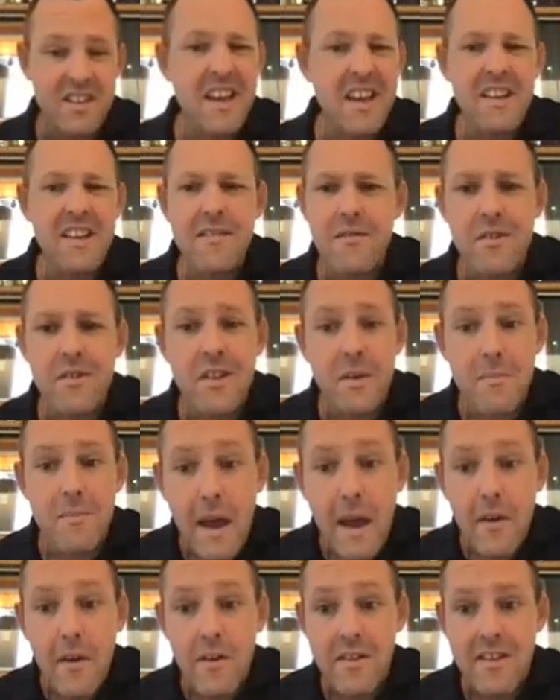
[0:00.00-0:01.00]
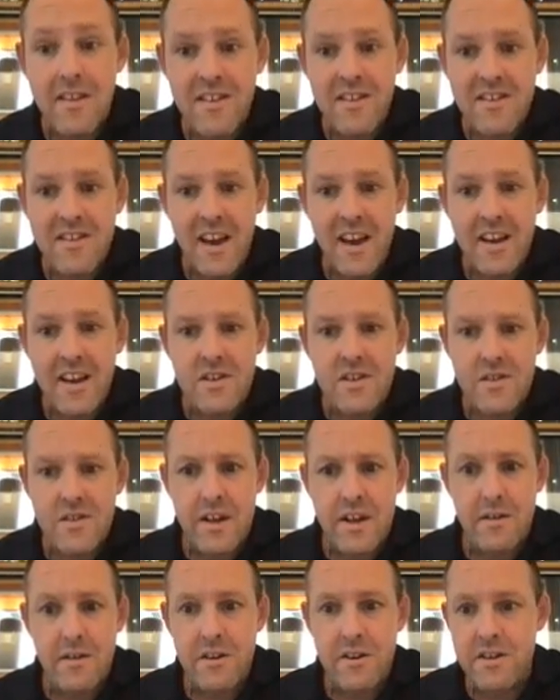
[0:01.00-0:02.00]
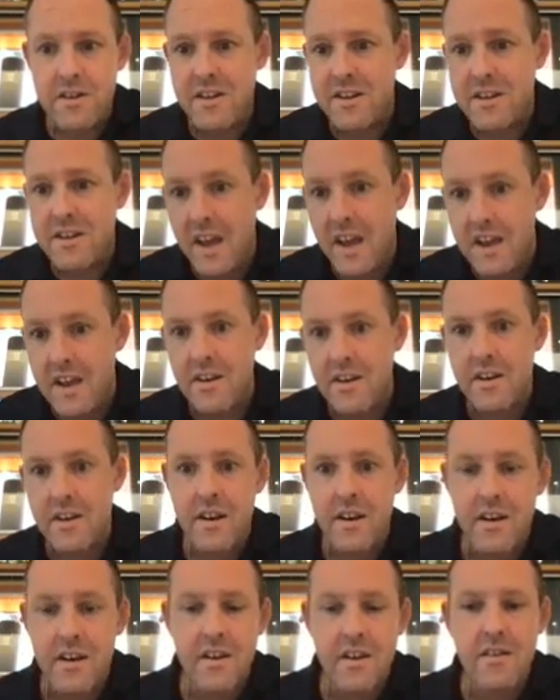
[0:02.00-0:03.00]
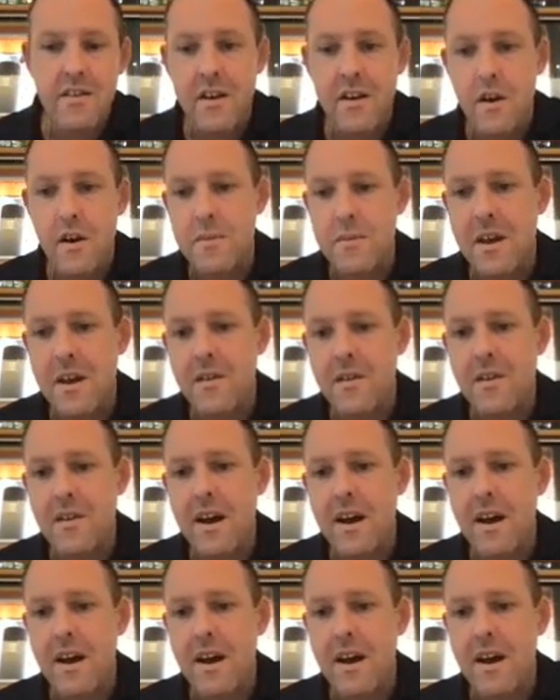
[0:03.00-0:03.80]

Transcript: Doesn't really matter at this stage, like you're in year 10, you don't need to know about